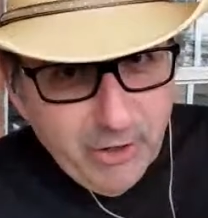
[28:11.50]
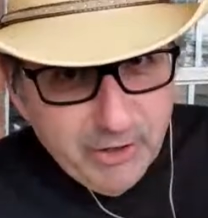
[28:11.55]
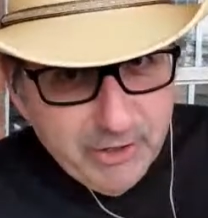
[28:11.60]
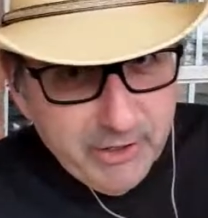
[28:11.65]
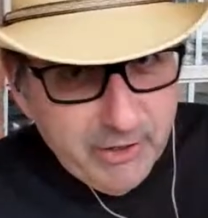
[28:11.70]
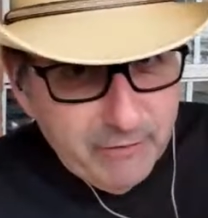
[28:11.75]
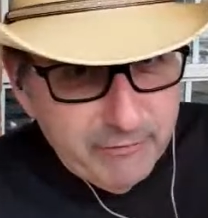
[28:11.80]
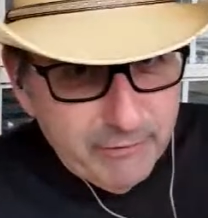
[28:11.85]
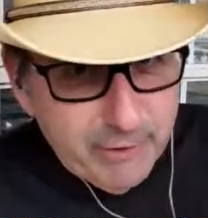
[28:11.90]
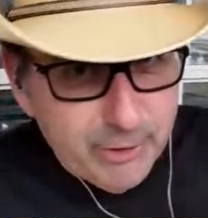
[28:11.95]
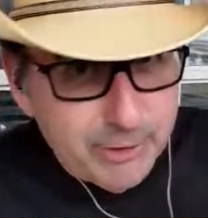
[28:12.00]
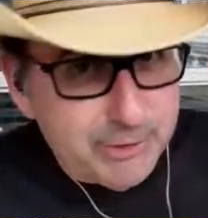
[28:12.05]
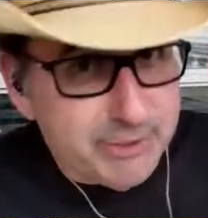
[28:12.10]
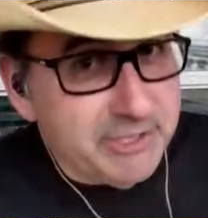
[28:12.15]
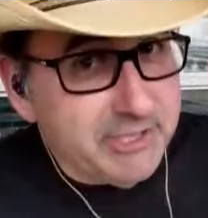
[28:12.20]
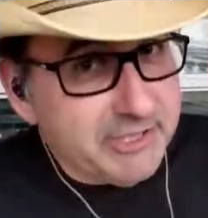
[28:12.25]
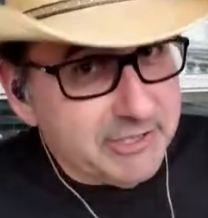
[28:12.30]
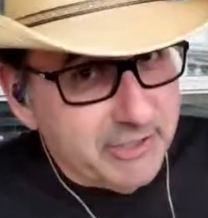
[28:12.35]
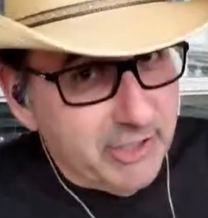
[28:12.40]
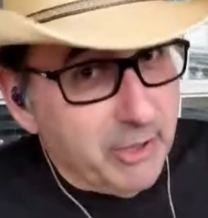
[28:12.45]
audio
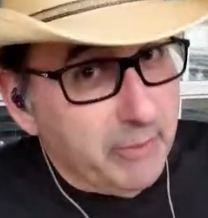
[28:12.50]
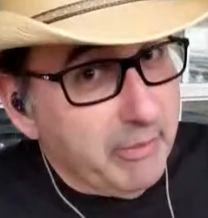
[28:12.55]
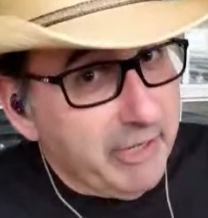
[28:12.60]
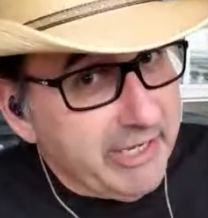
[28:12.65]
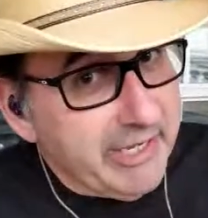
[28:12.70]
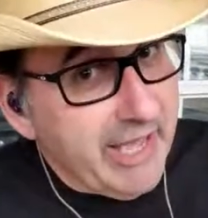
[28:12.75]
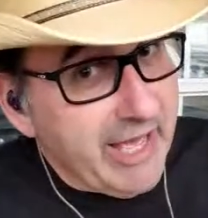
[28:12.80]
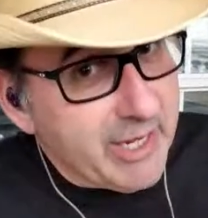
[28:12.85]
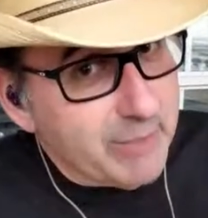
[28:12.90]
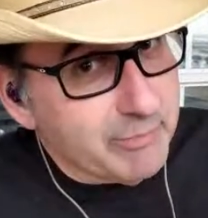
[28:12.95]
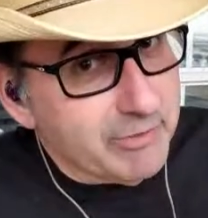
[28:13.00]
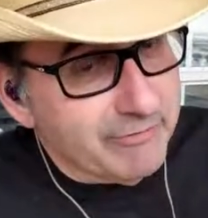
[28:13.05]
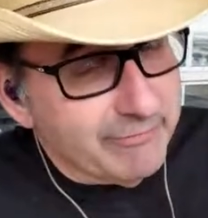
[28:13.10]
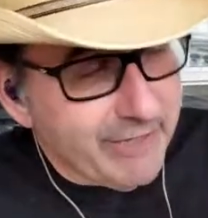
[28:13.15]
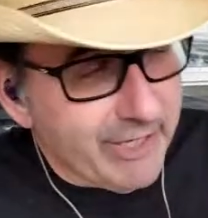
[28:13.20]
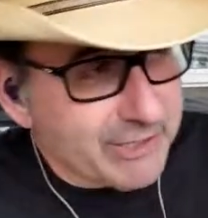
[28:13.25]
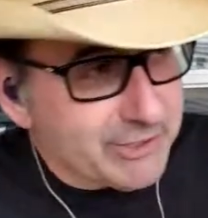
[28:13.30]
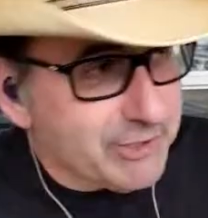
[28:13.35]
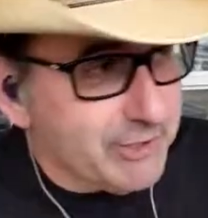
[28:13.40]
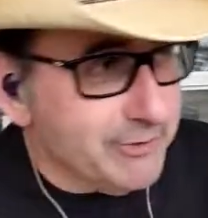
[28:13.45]
version is going to be kind of
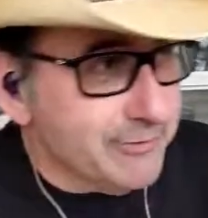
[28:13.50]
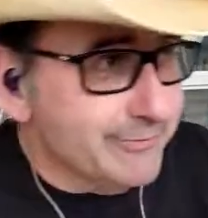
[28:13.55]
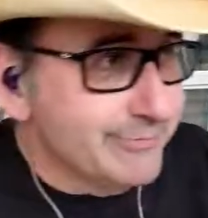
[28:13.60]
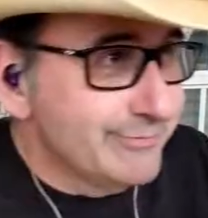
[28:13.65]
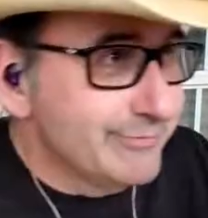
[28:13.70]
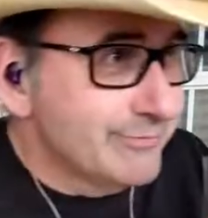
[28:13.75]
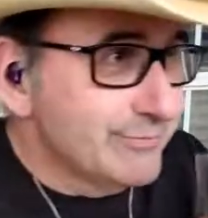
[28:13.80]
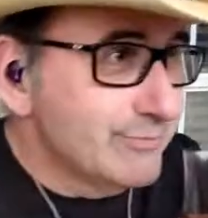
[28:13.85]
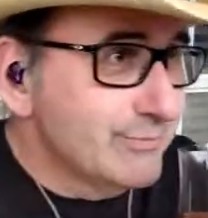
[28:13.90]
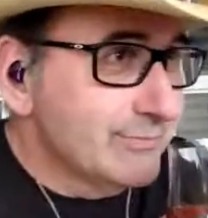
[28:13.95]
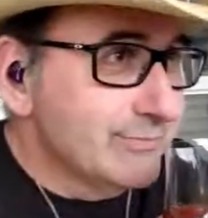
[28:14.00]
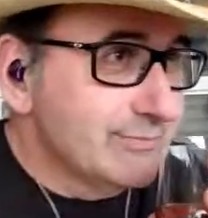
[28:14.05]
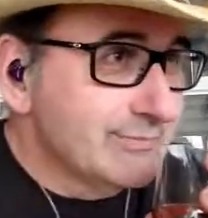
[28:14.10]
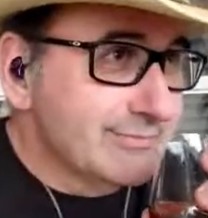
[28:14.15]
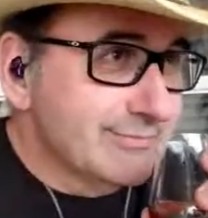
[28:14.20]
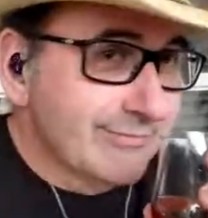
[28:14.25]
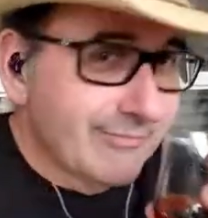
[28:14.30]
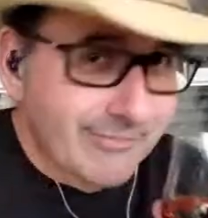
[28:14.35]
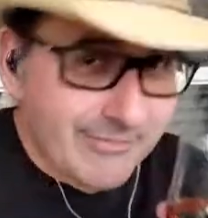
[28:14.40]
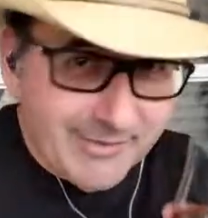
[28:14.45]
professional.
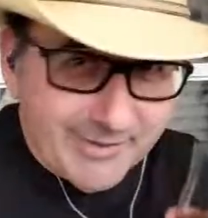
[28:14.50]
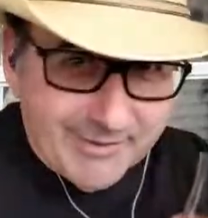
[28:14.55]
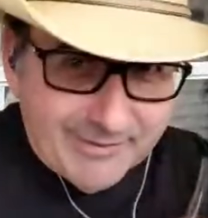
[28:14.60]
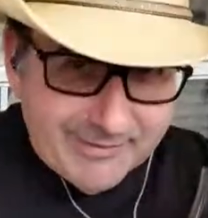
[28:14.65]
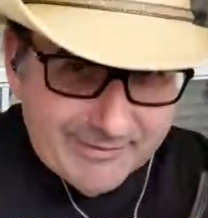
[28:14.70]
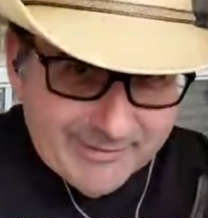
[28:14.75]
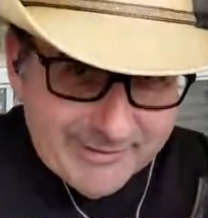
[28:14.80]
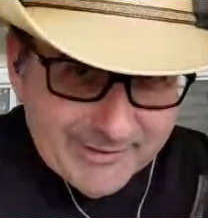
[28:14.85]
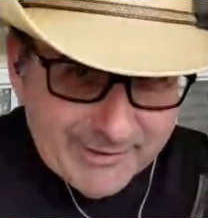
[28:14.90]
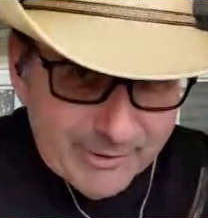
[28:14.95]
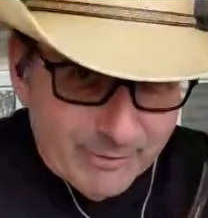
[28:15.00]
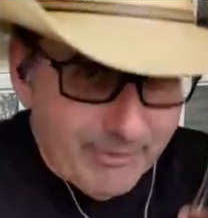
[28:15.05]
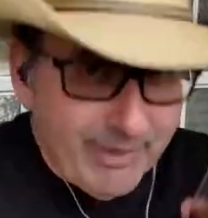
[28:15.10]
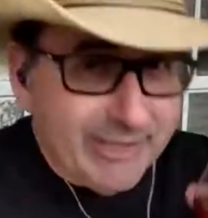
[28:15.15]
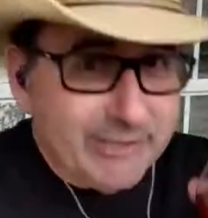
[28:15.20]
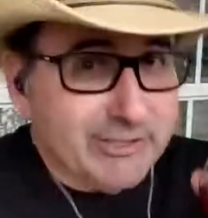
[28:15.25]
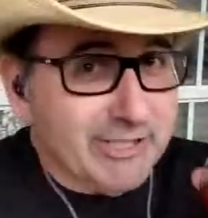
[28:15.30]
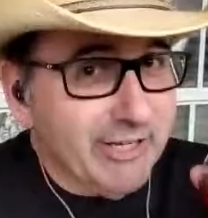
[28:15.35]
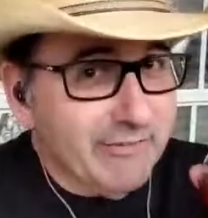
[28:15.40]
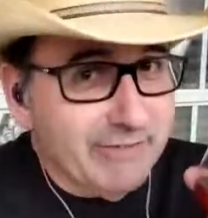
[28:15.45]
The
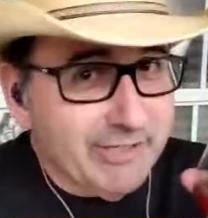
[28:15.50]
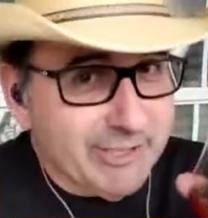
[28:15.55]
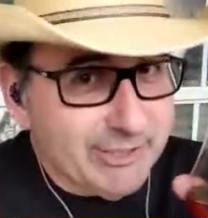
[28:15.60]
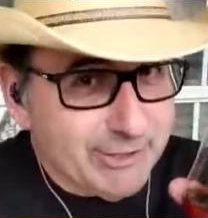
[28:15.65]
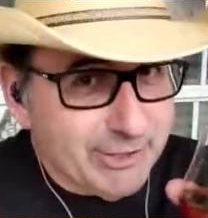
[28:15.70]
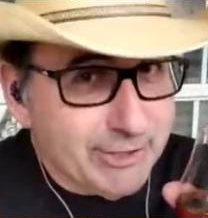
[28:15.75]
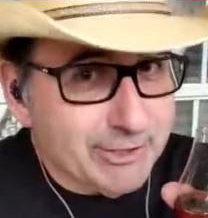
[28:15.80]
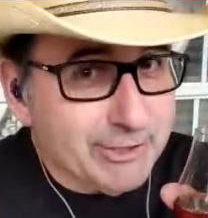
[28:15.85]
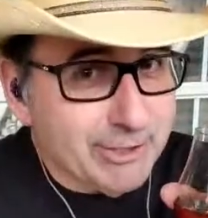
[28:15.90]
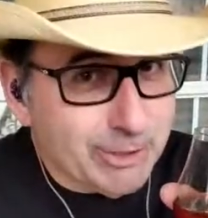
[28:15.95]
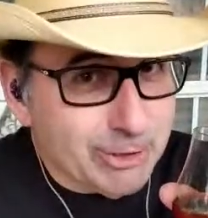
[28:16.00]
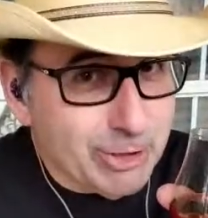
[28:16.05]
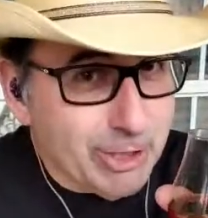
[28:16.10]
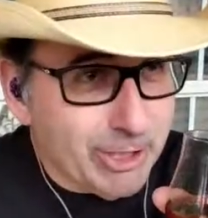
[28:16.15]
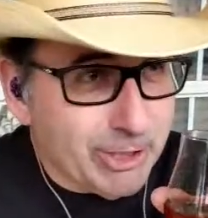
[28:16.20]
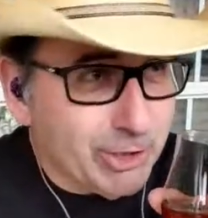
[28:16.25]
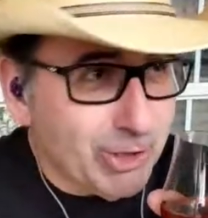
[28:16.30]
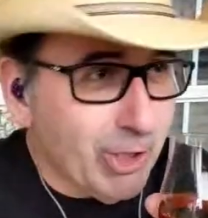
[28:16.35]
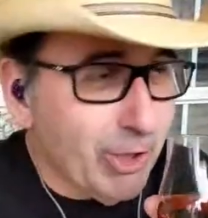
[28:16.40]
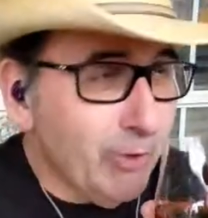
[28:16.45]
rest of it is just a
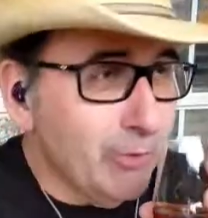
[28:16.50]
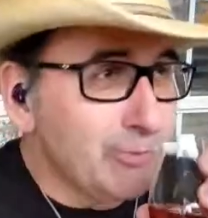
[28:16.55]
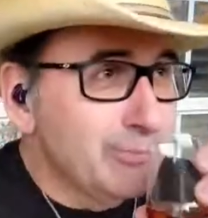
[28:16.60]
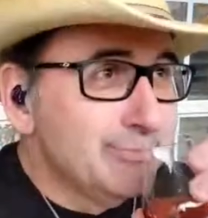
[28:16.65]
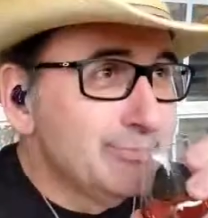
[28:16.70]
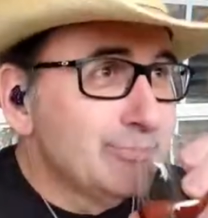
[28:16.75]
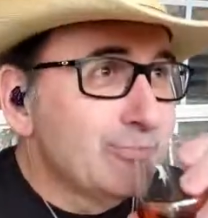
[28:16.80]
shit show.